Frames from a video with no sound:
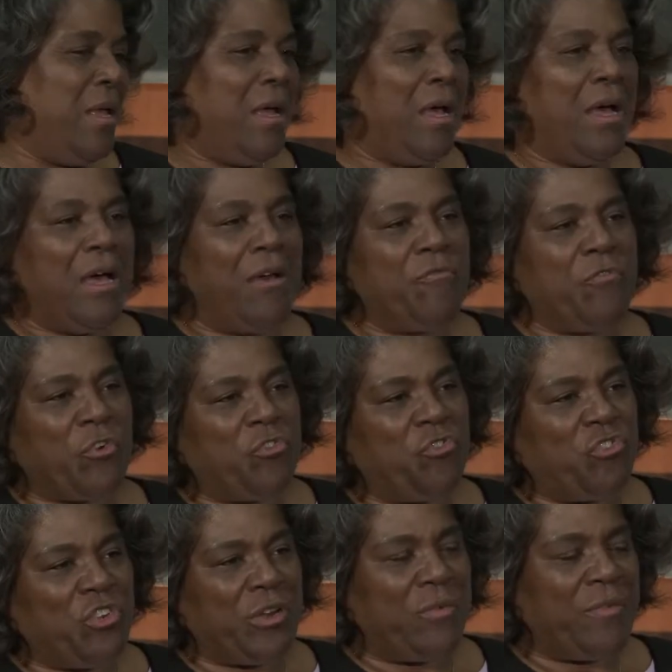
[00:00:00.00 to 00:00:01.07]
uh,
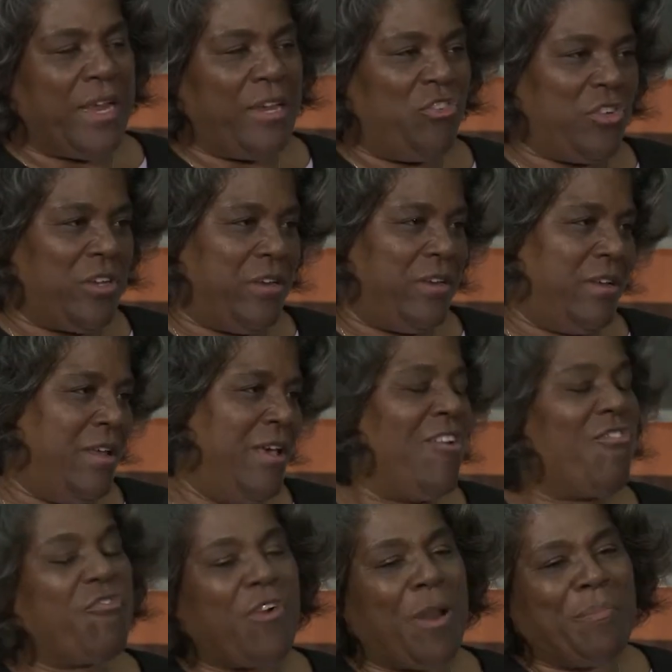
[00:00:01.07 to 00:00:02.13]
first generation
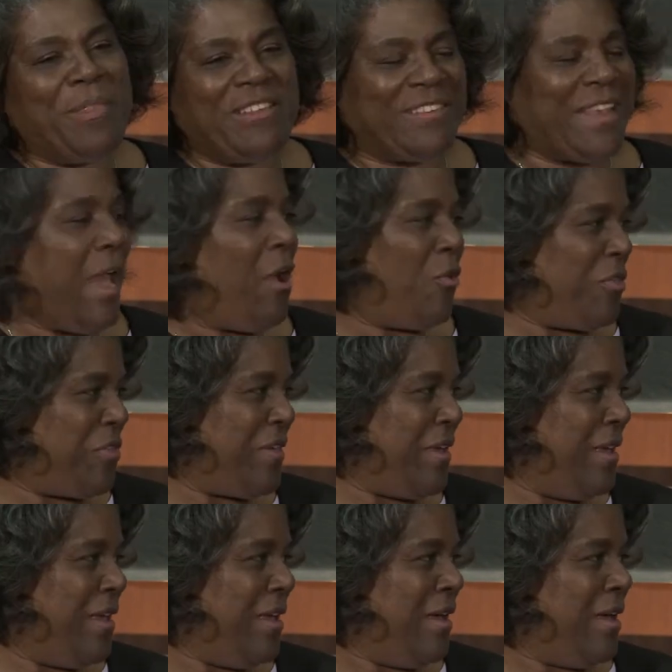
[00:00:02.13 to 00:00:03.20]
from the South,
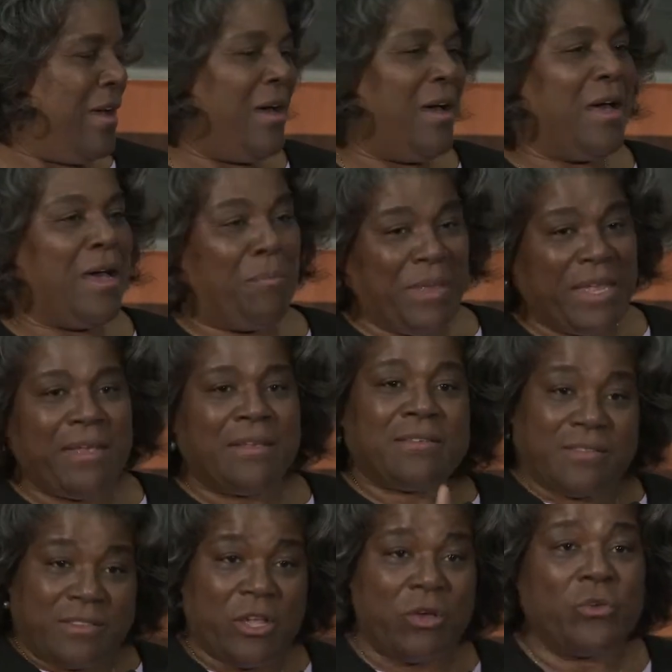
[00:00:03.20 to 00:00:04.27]
uh,
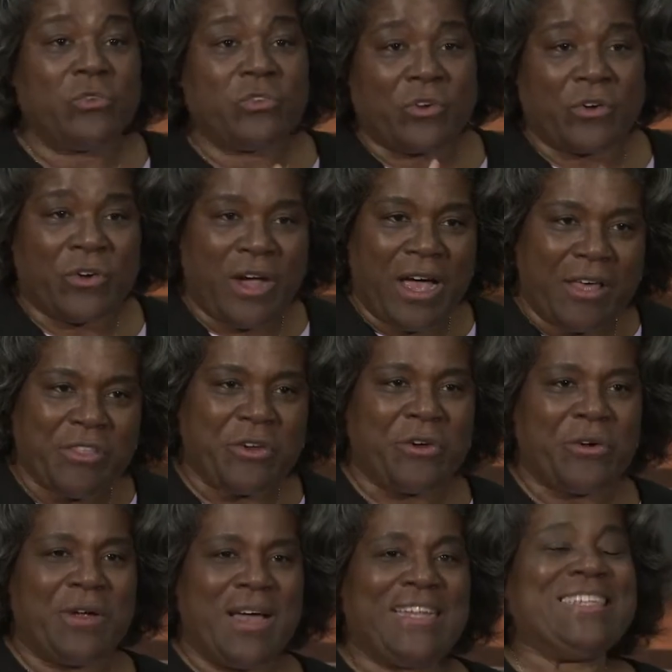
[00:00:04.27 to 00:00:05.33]
because those are
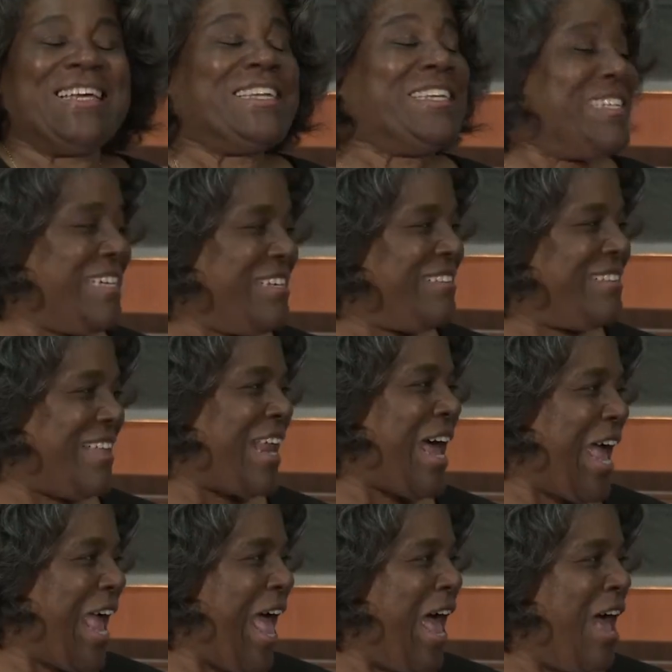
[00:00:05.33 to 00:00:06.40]
other identities that
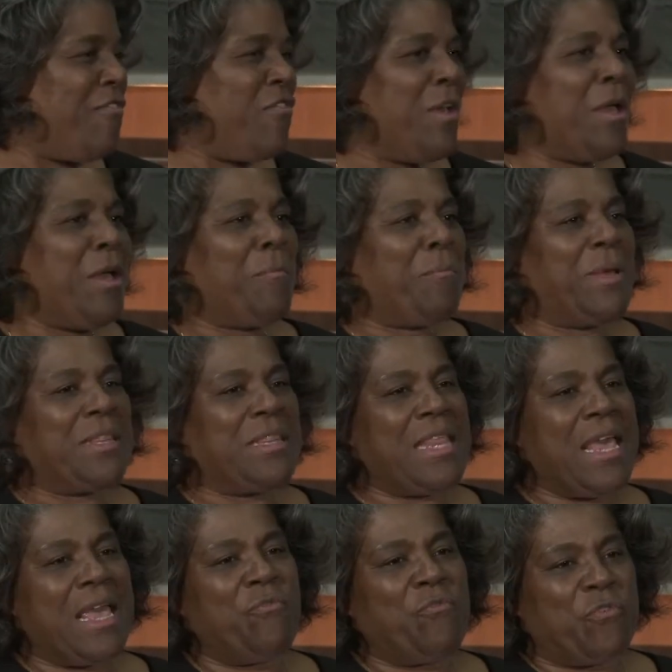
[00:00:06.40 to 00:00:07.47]
I have, but
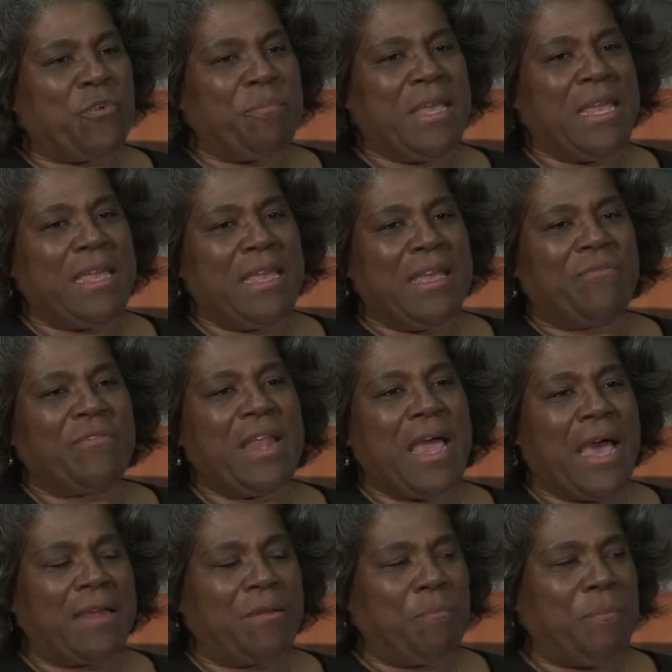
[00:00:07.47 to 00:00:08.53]
they for me have
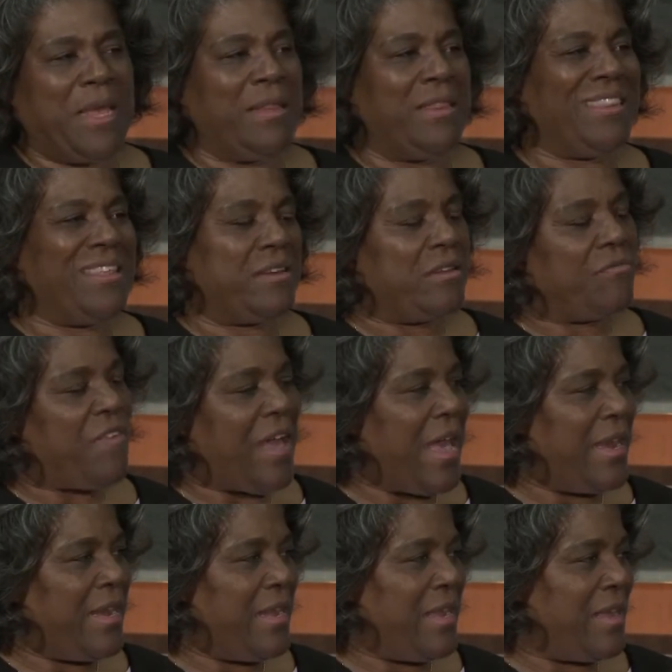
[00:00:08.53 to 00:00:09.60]
not been the
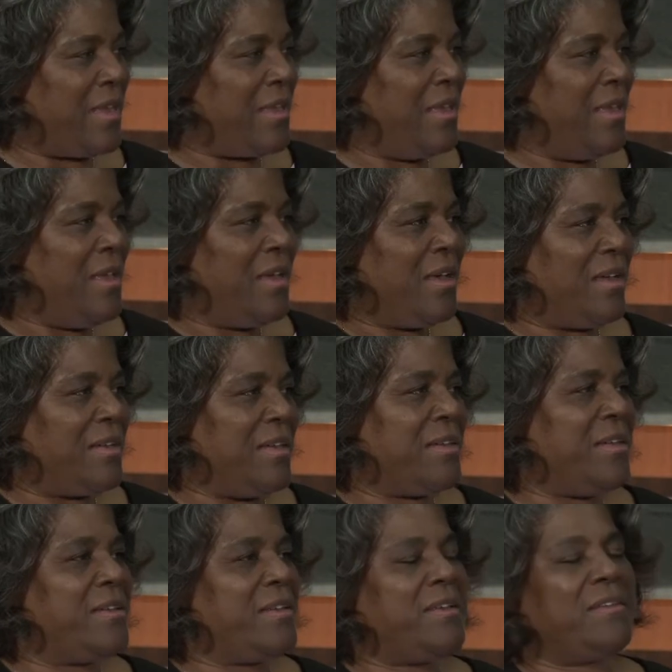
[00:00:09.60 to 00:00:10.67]
defining
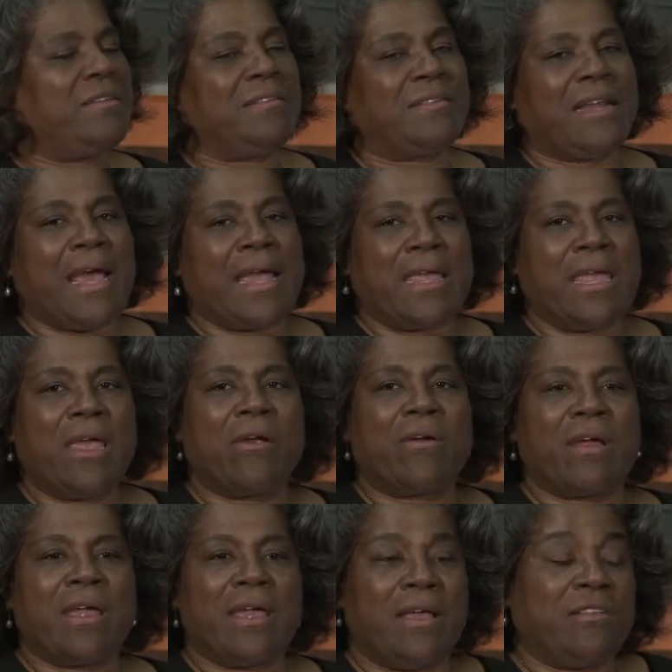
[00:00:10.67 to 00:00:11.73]
identities that I
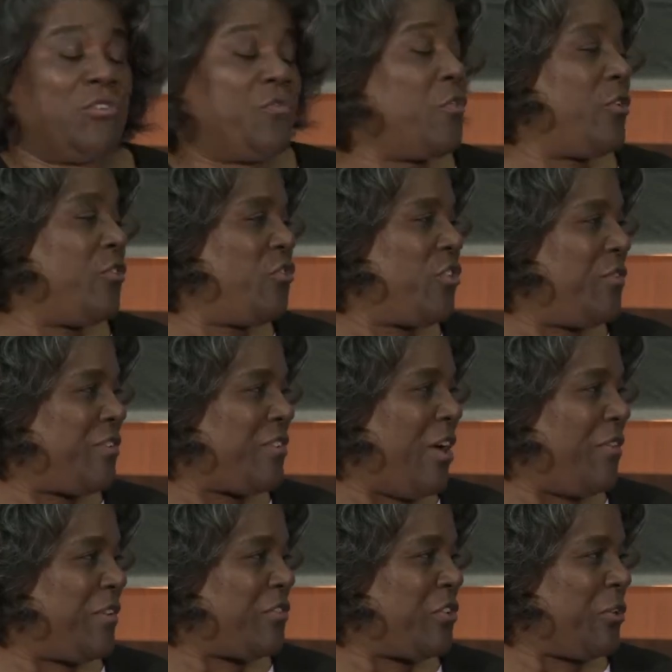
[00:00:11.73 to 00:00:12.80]
carry as a Foreign Service
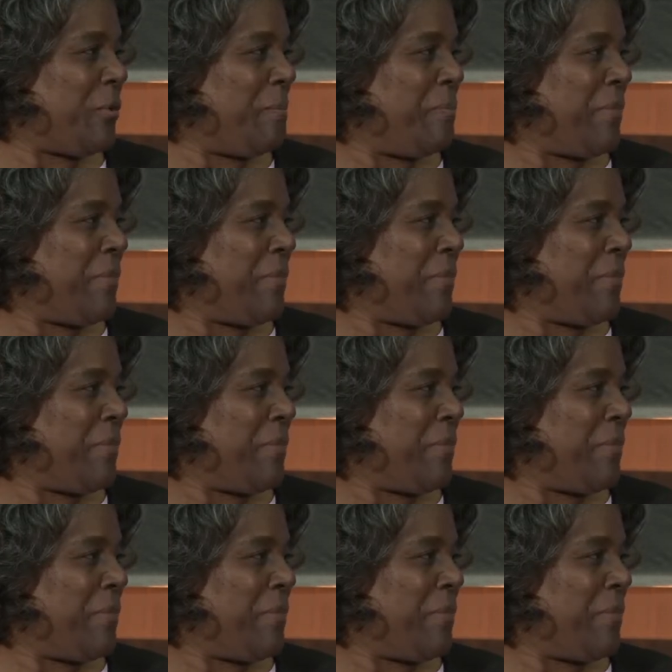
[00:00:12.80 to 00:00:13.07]
officer.